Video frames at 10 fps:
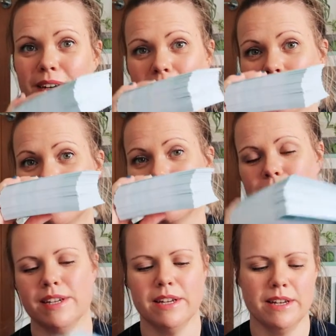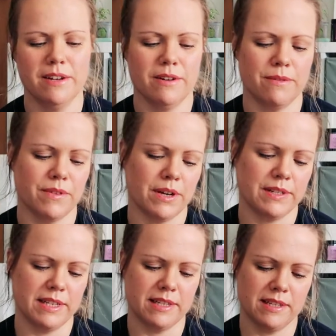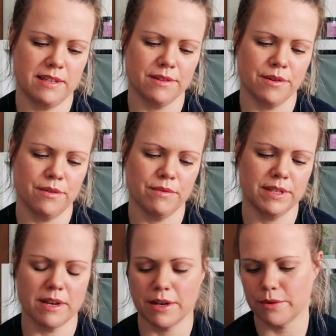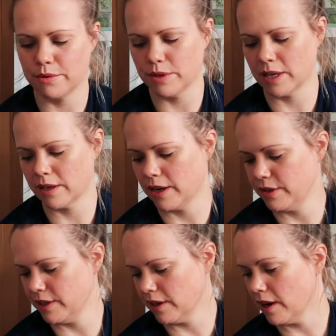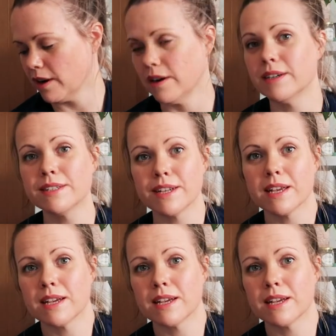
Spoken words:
I've got 100 of those. These are just on recycled uncoated card